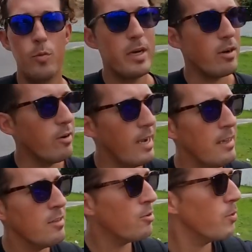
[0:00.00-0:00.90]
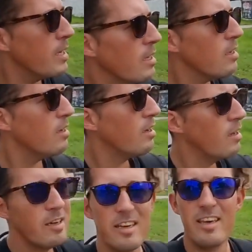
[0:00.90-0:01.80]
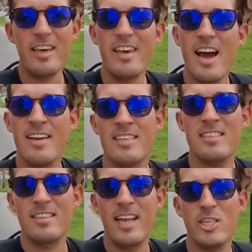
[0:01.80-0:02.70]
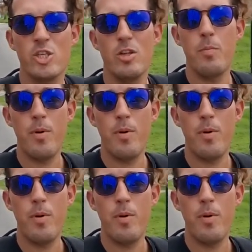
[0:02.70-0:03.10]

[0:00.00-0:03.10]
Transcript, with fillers: we are entering Guyana's National